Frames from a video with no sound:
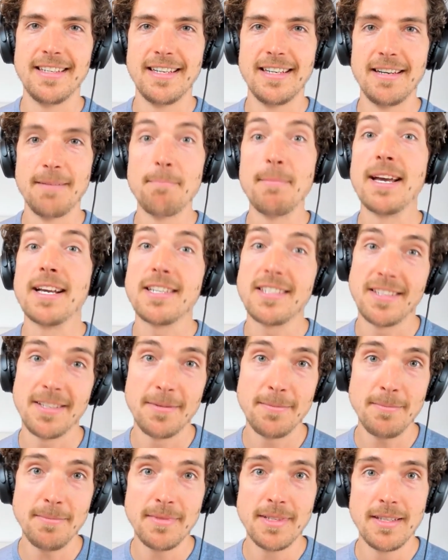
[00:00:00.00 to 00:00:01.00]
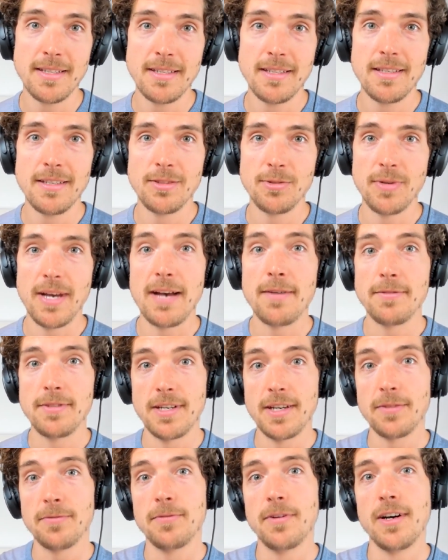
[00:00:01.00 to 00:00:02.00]
mix them, to have
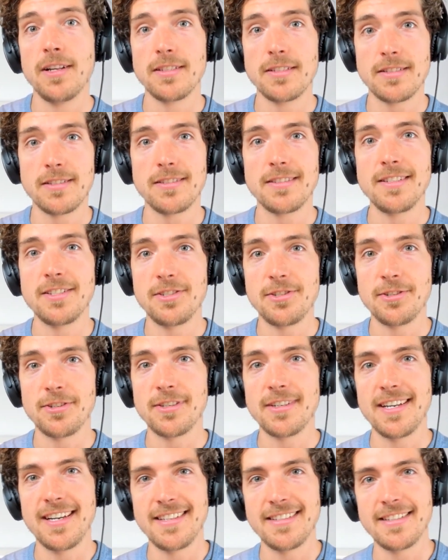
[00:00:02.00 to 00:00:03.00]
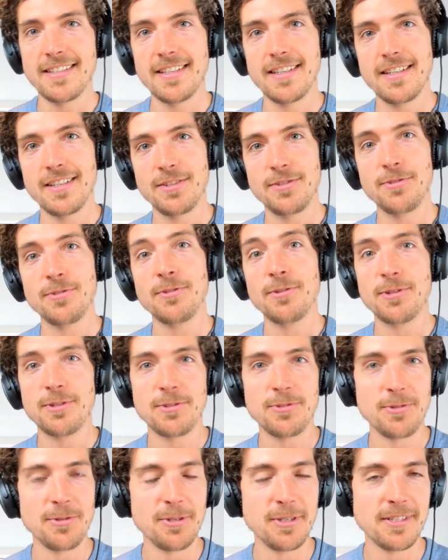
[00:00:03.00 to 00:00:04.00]
the advanced teacher and the junior
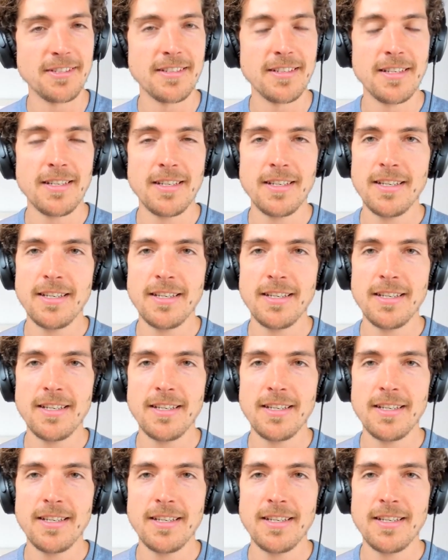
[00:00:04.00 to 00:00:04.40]
student.